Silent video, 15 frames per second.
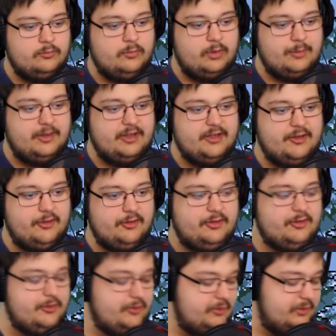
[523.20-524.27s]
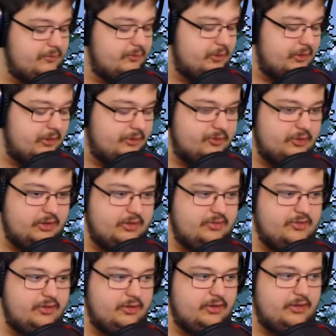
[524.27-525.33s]
Wait, am I healed? I forgot how to check.
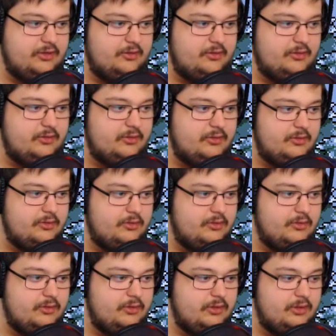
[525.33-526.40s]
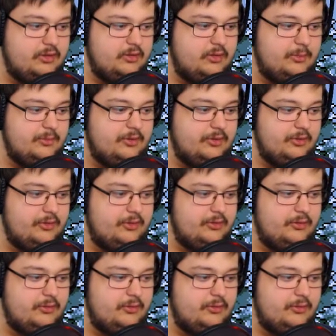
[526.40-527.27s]
See ya. Yeah, I'm healed.